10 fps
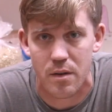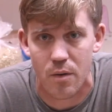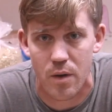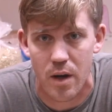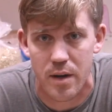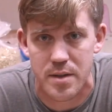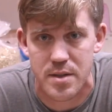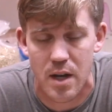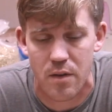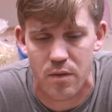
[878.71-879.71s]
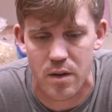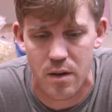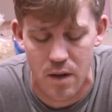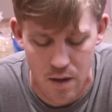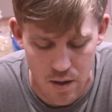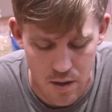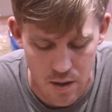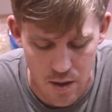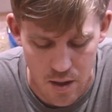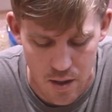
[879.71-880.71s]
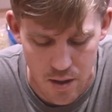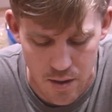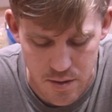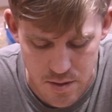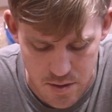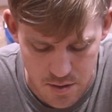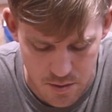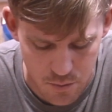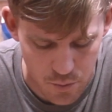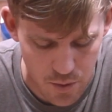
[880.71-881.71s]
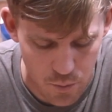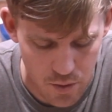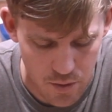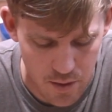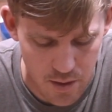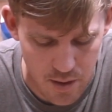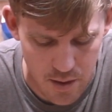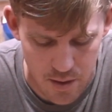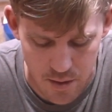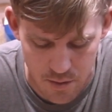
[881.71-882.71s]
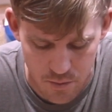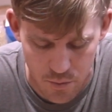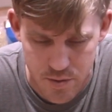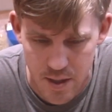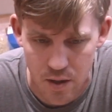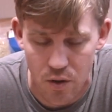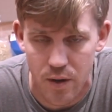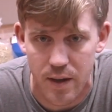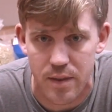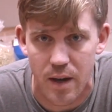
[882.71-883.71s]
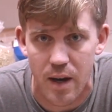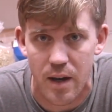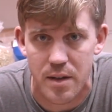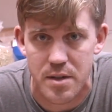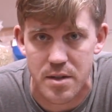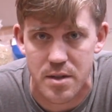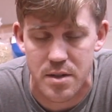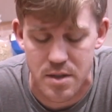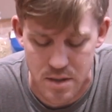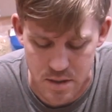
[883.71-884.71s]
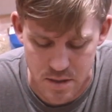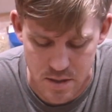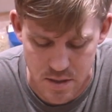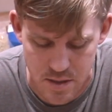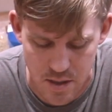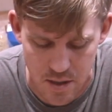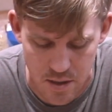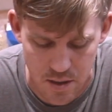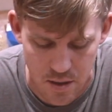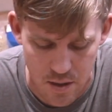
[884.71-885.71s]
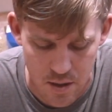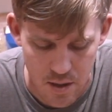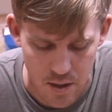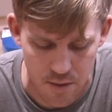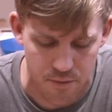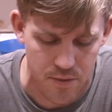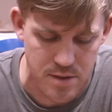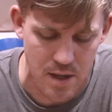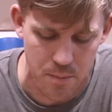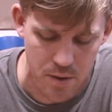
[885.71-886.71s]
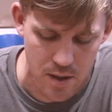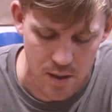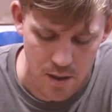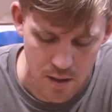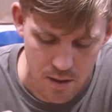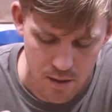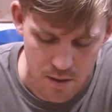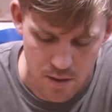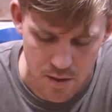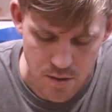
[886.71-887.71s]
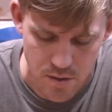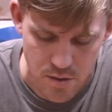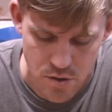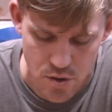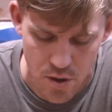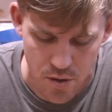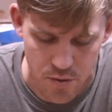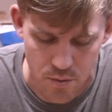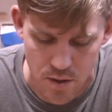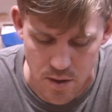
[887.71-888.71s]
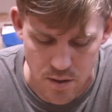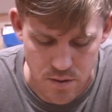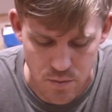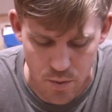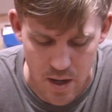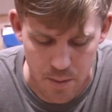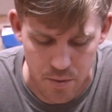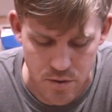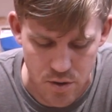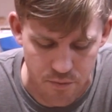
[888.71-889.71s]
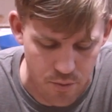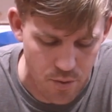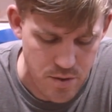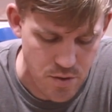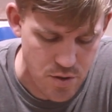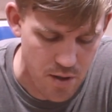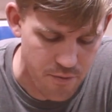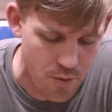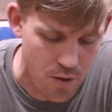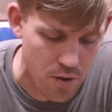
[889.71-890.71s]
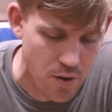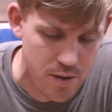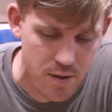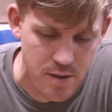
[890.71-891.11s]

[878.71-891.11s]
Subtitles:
going on inside of it, and we'll take a look at that to see if the same thing in jar 3 is what happened in jar 4. So jar 4 looked the